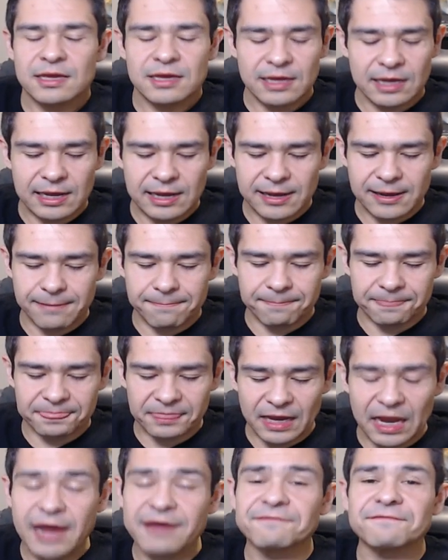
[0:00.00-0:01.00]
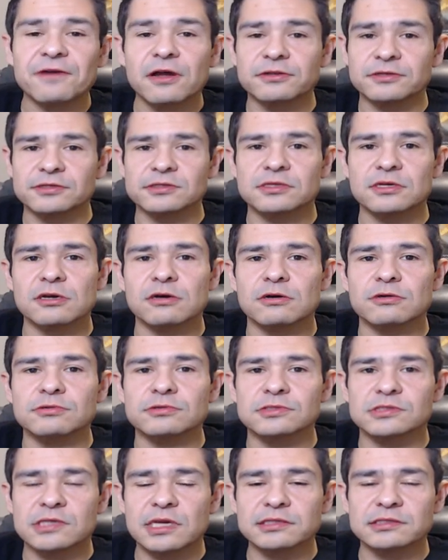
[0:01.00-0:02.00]
I felt as though
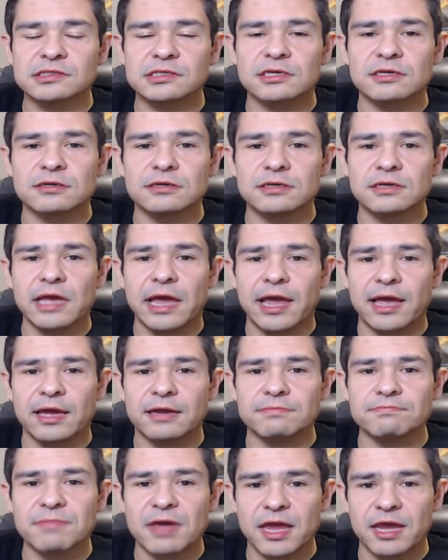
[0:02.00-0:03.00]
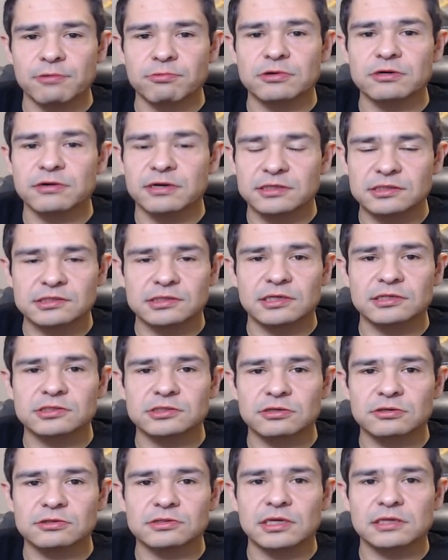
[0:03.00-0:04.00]
Satsuki and Mei were great
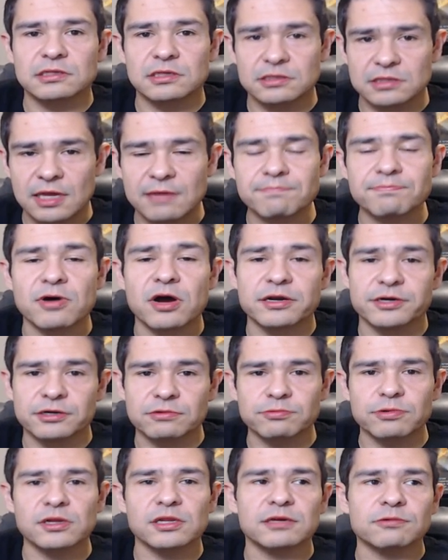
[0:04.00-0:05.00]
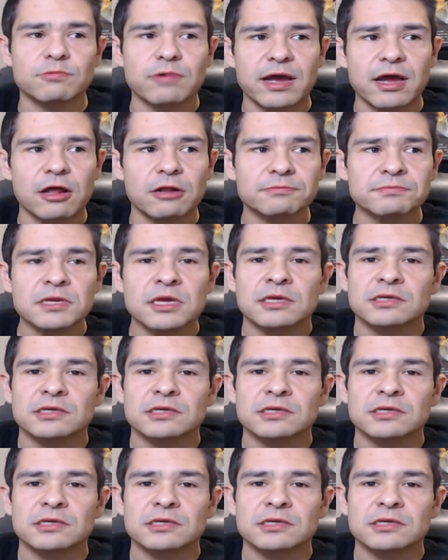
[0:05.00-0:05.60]
sisters. I think they bonded really well.